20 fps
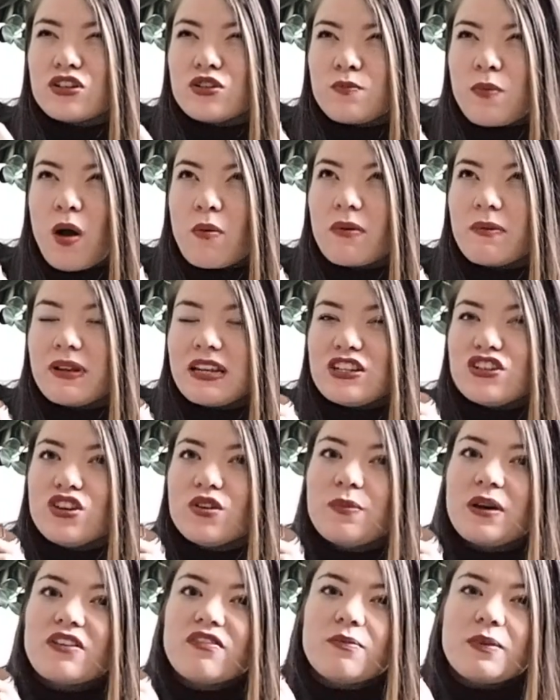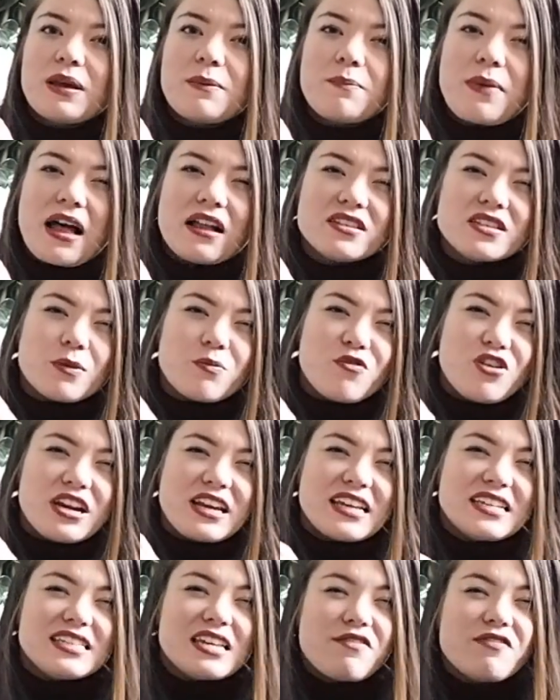probably too big for me. In belts, I'm
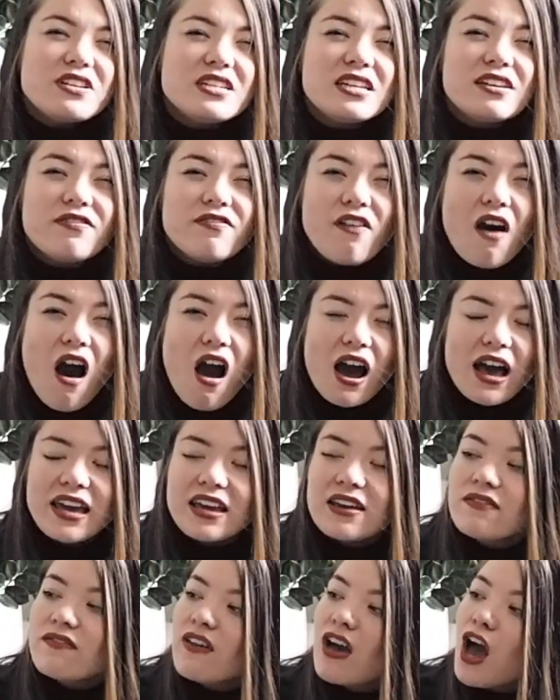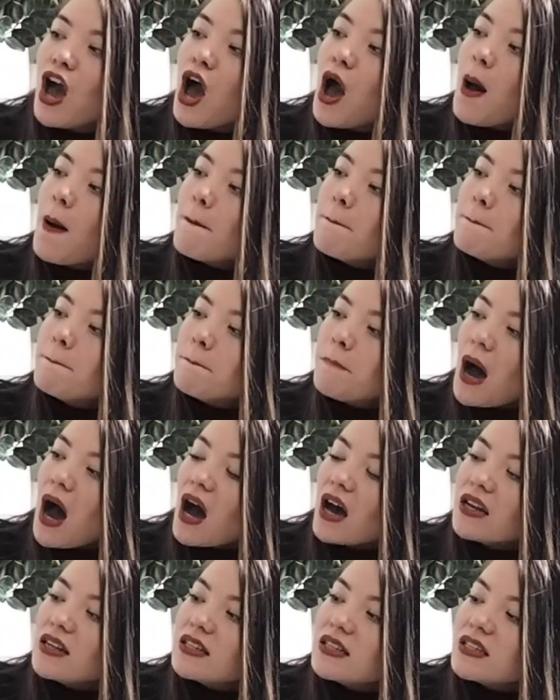really a 75,
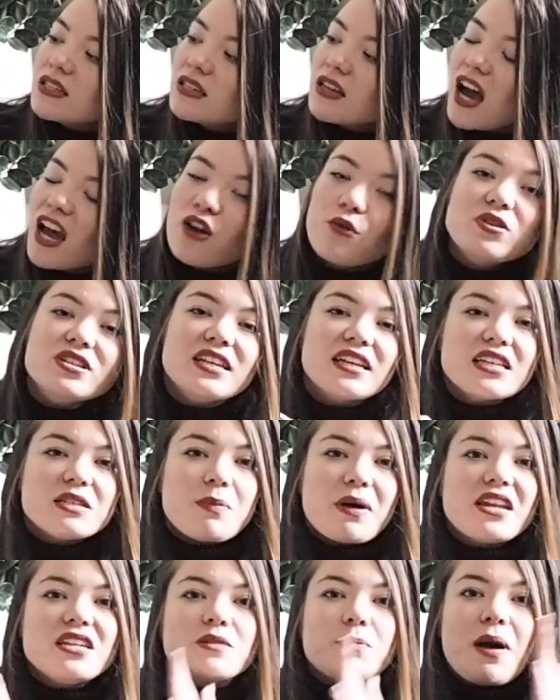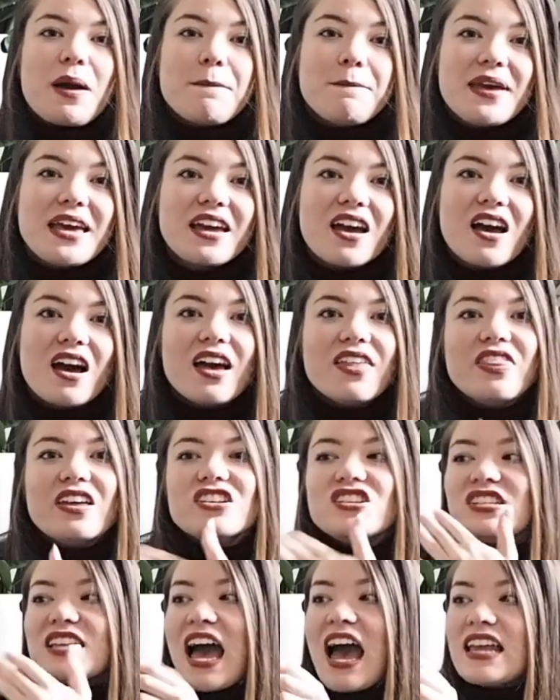but I always think it's better to buy bigger and then
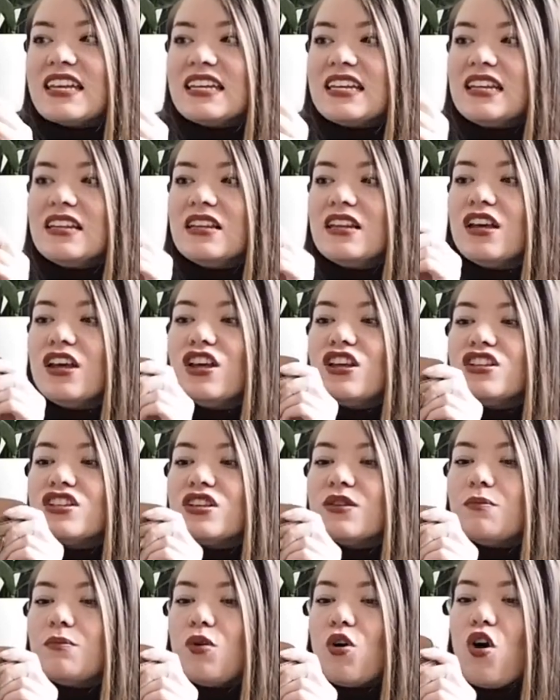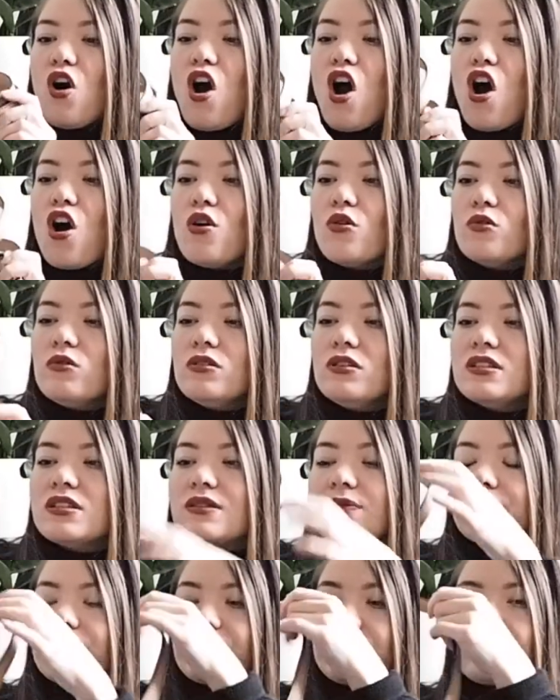just add in some more
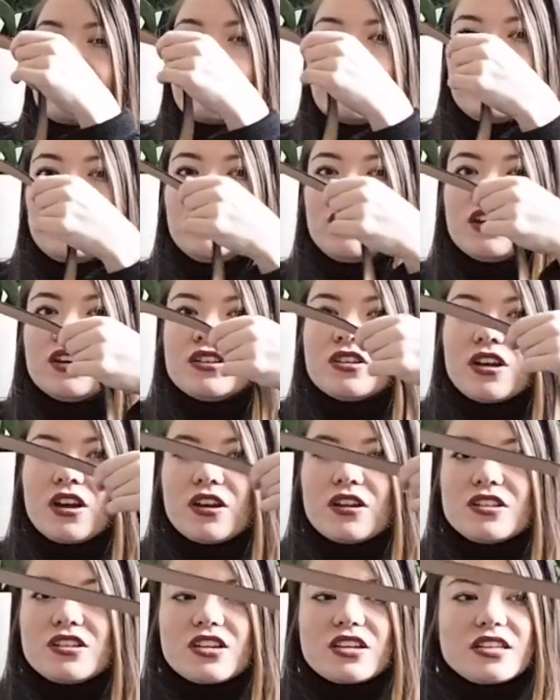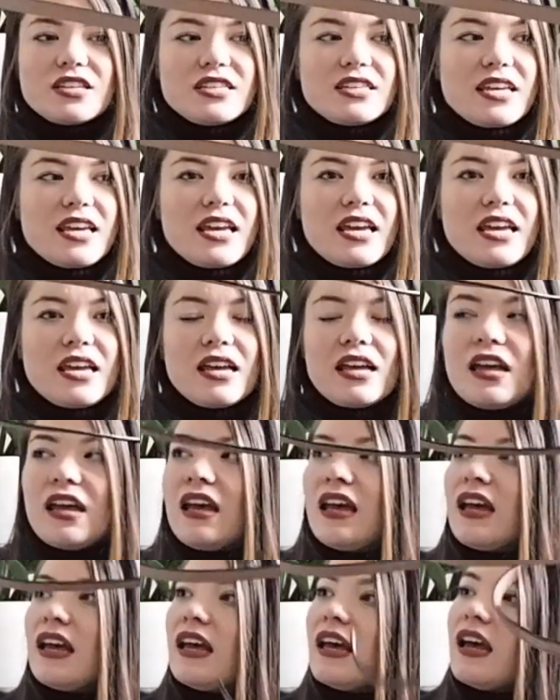holes. So as you can see,
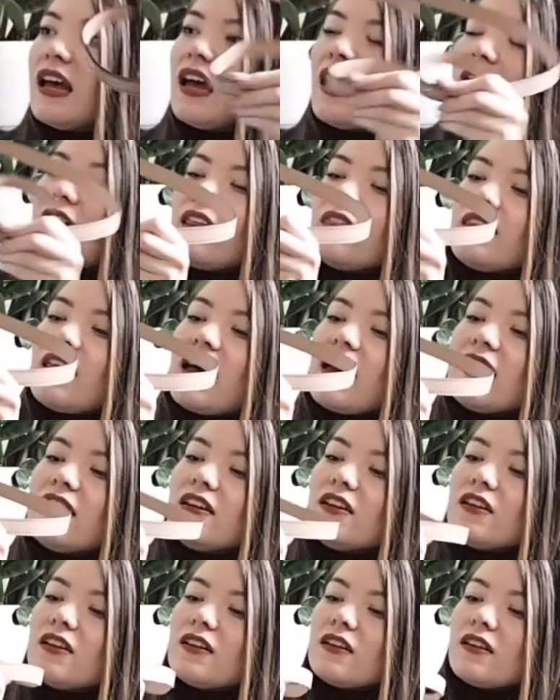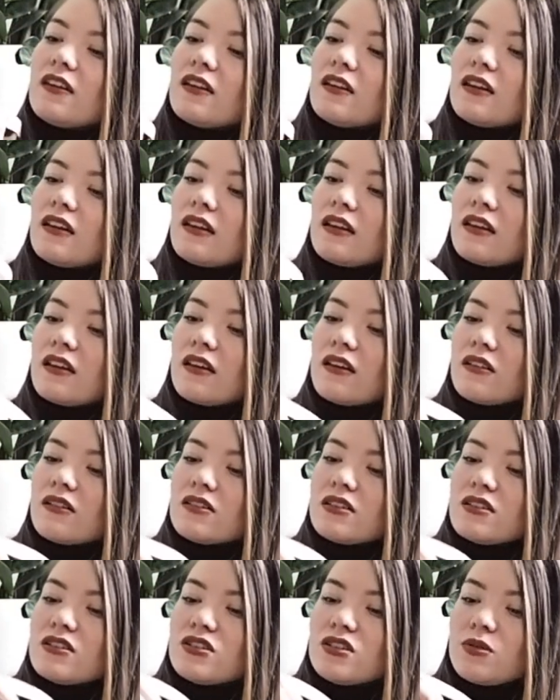and then I'll
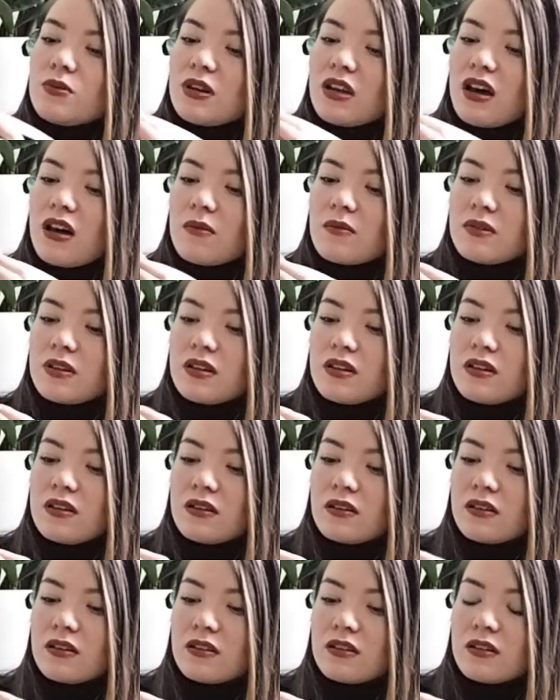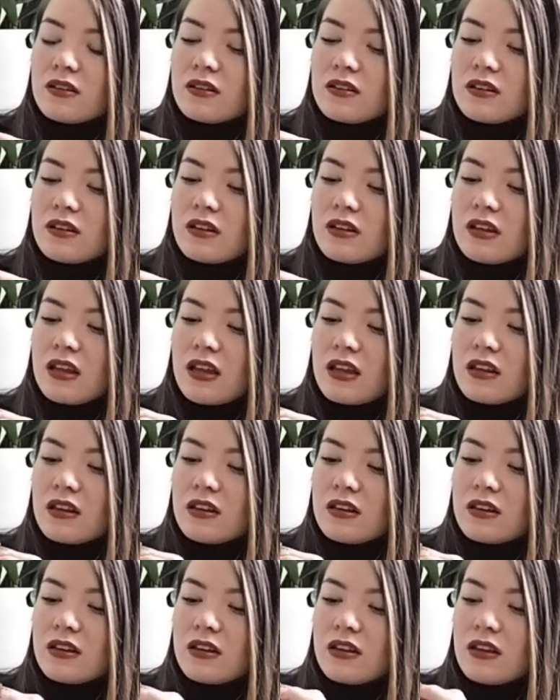just do it up, and then